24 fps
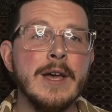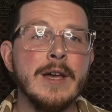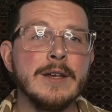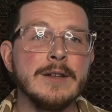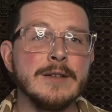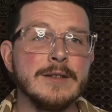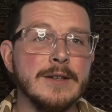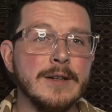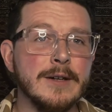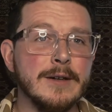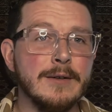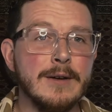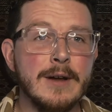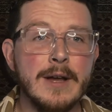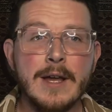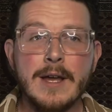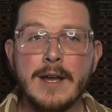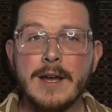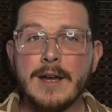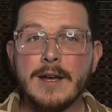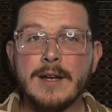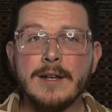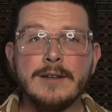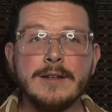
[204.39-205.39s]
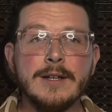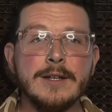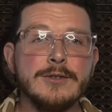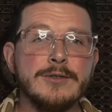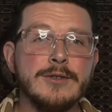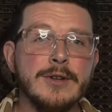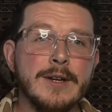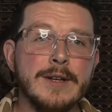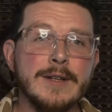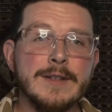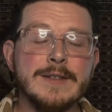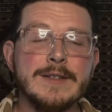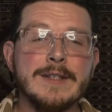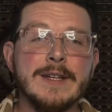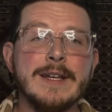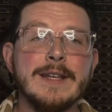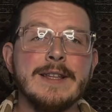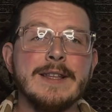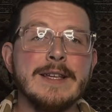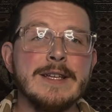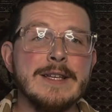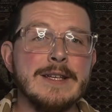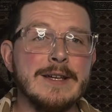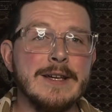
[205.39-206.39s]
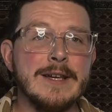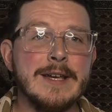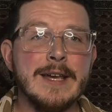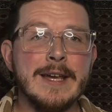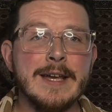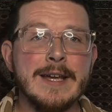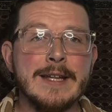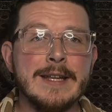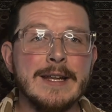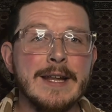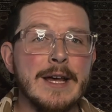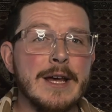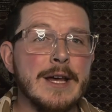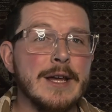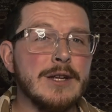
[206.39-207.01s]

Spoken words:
So, not trying to say that you can't